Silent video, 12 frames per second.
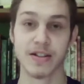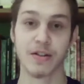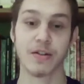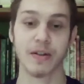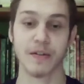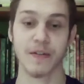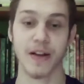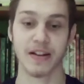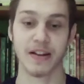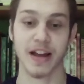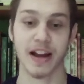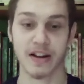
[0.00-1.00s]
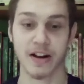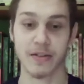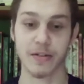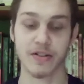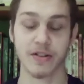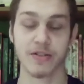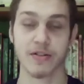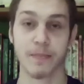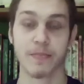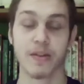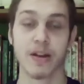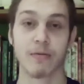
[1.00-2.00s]
know, the fact that he had other children.
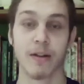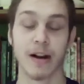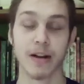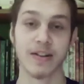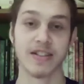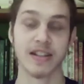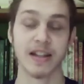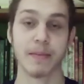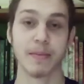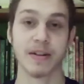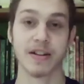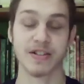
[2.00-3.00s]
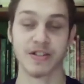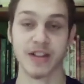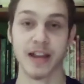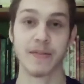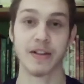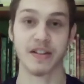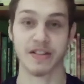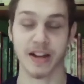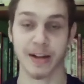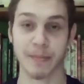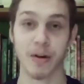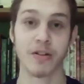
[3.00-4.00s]
Why do I say that? Because David is a
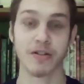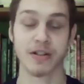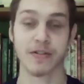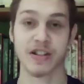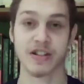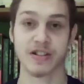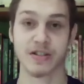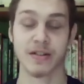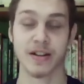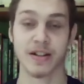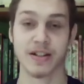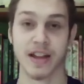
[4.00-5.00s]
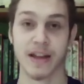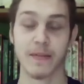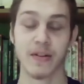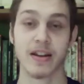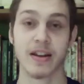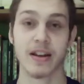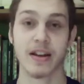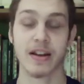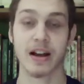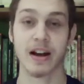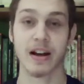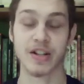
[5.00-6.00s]
typology of Jesus Christ. David,
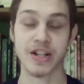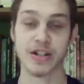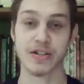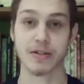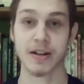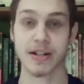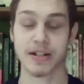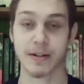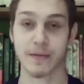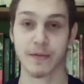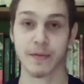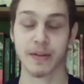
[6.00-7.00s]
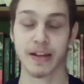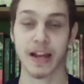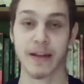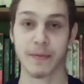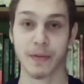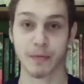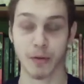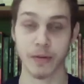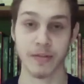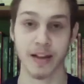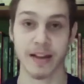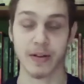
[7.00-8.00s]
uh, Jesus Christ come from the, came from the root
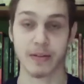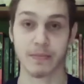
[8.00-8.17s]
of David